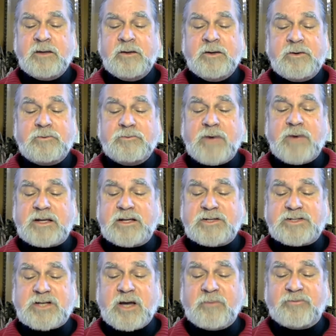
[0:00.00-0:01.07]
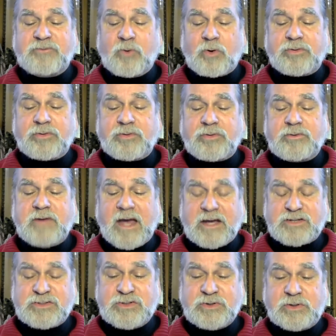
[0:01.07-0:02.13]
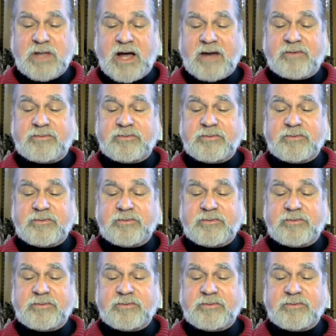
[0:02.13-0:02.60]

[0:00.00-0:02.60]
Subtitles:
ready to come forth as new life.